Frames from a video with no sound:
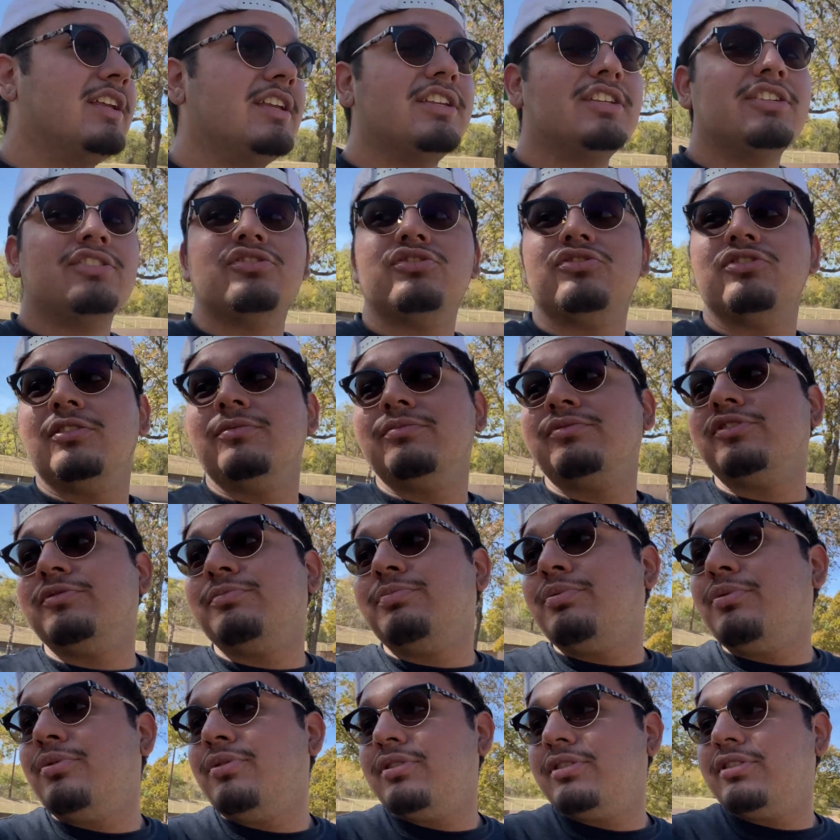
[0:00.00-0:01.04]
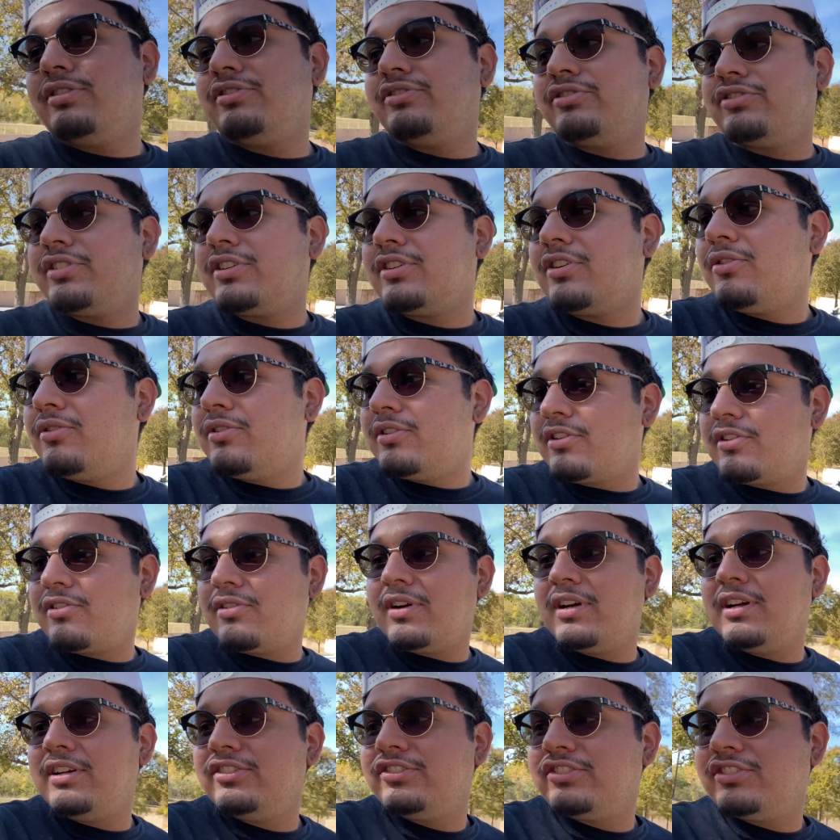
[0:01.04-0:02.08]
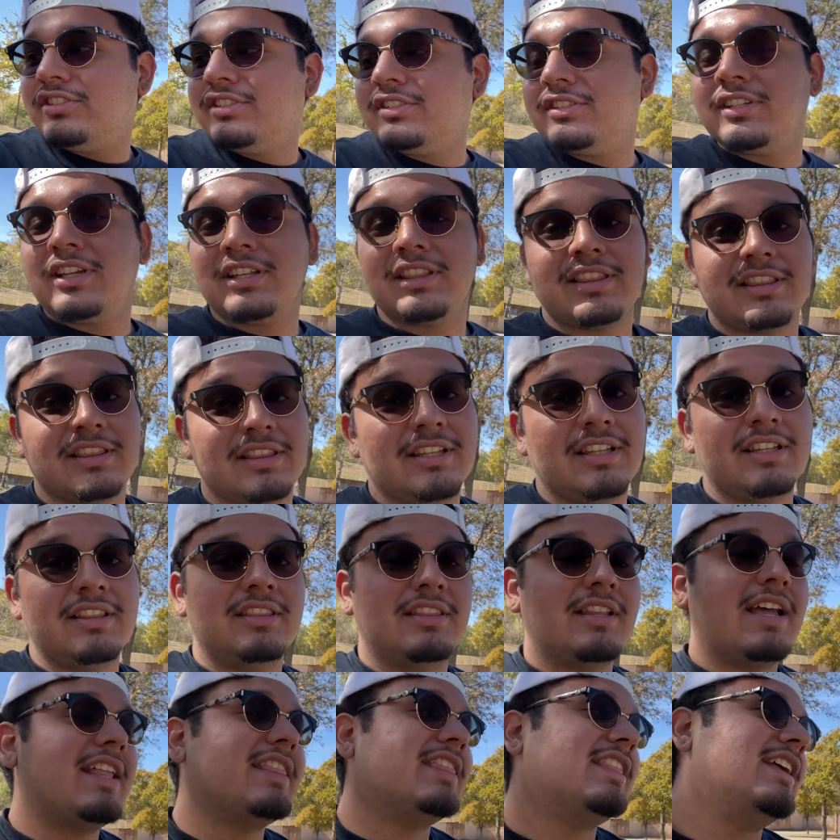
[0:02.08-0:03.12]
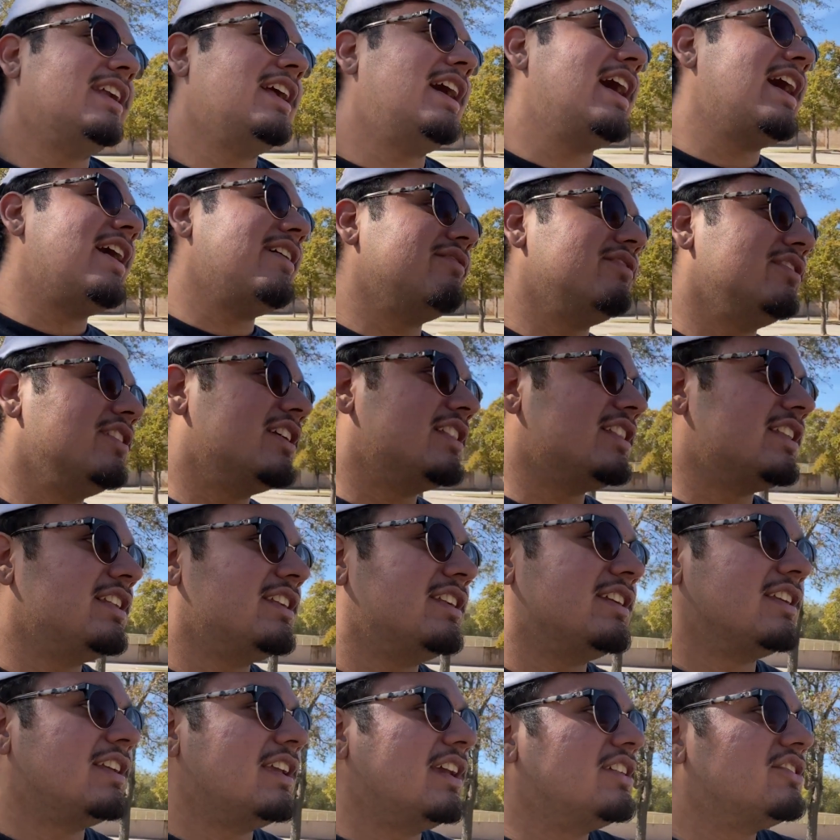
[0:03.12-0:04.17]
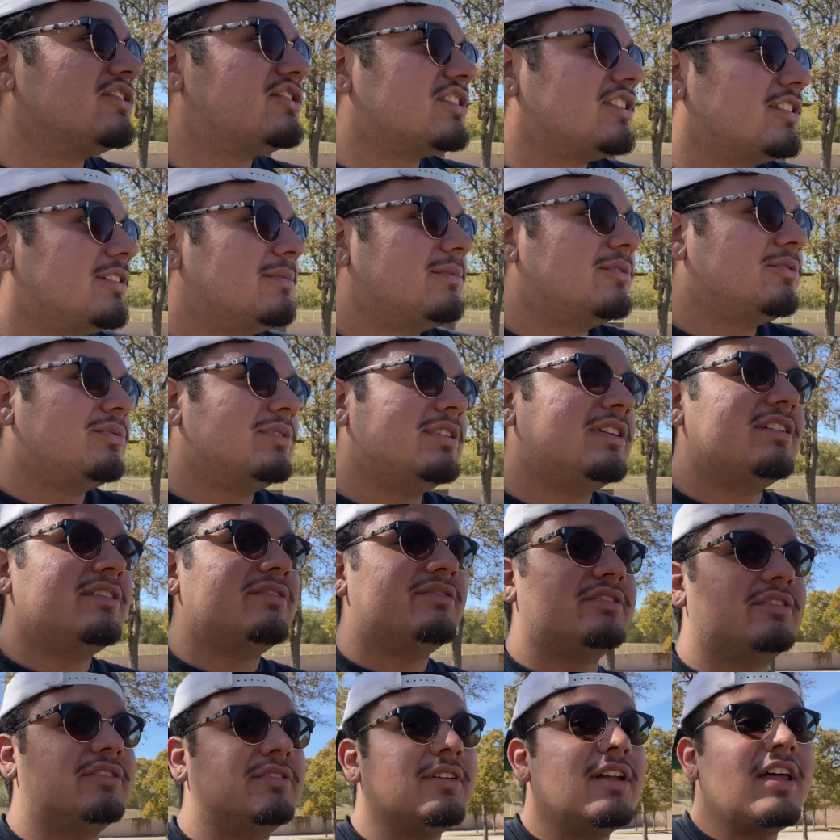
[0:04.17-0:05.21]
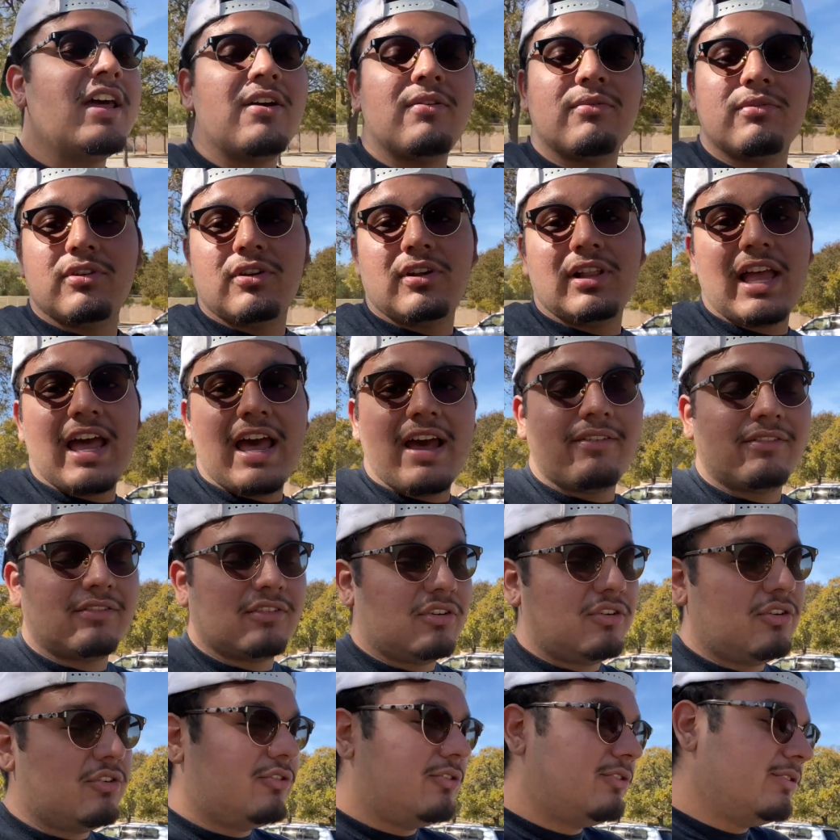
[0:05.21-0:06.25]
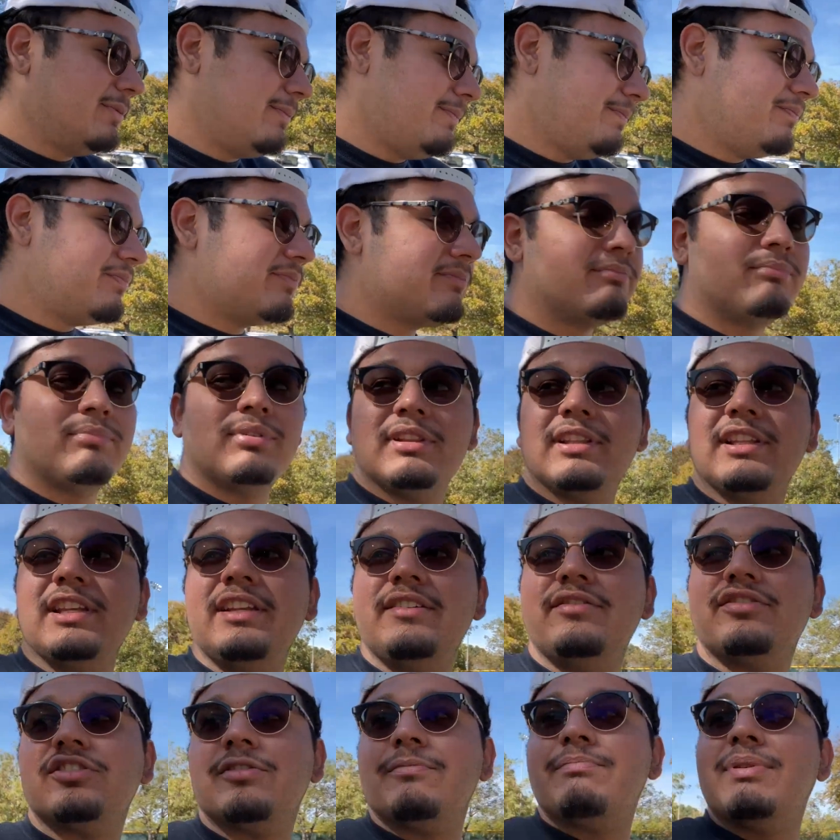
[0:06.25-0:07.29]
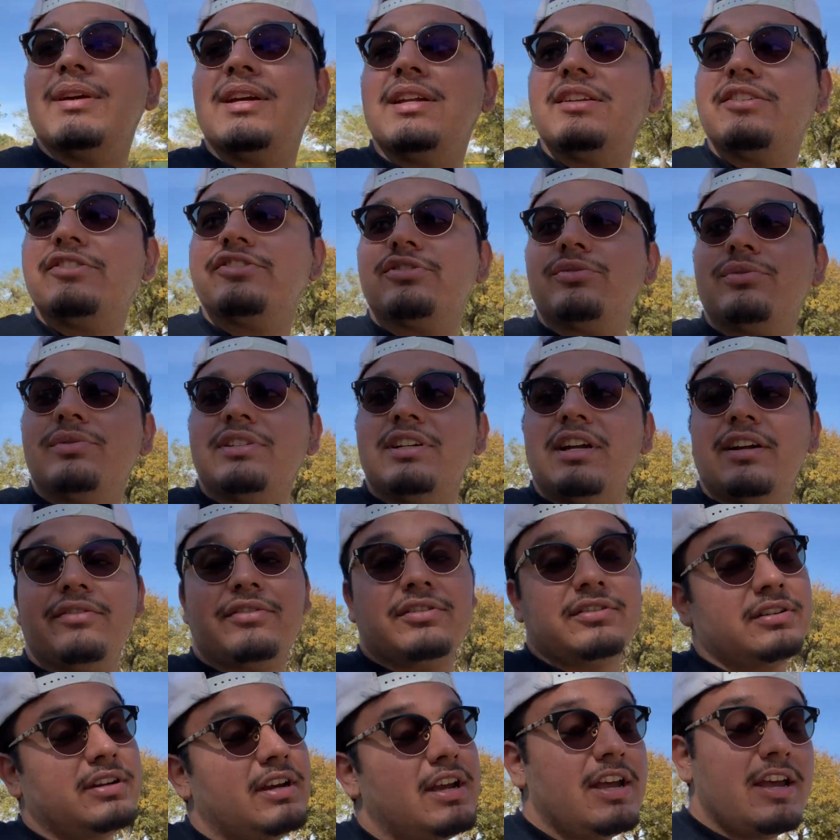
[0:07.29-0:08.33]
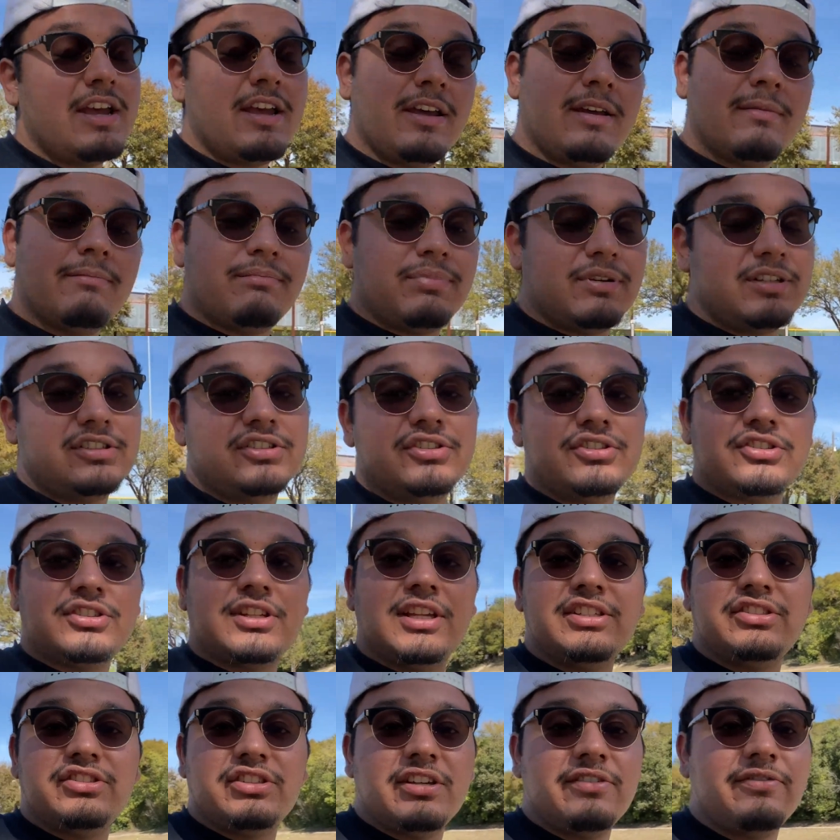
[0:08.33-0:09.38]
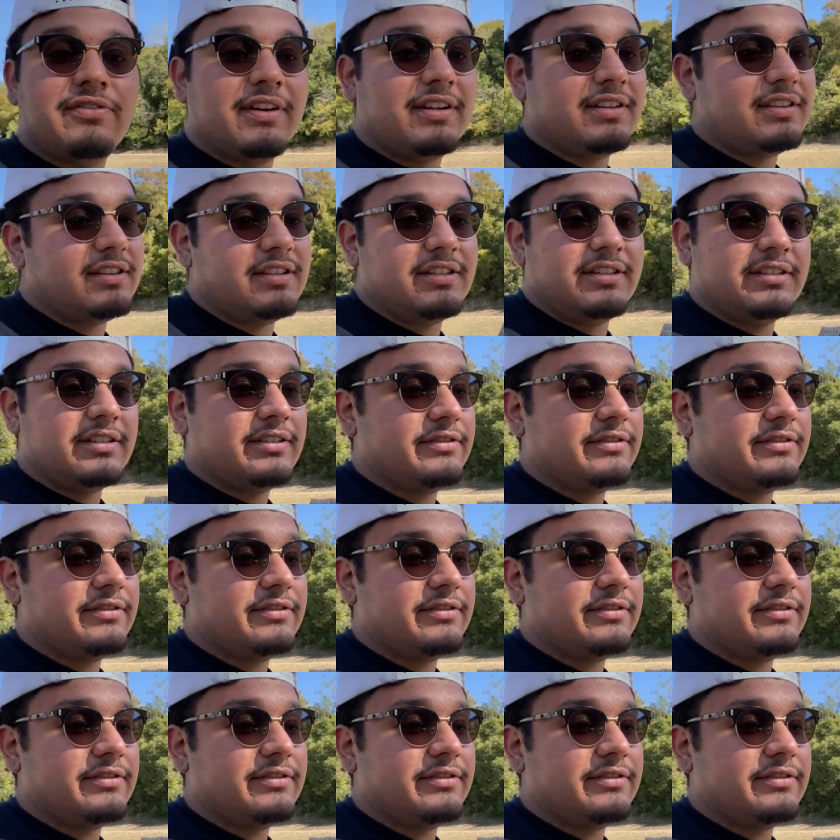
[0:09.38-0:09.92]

Trump supporters are going crazy. Not that I have nothing against them or whatever. We all have our own beliefs, opinions or whatever, but just stay safe out there.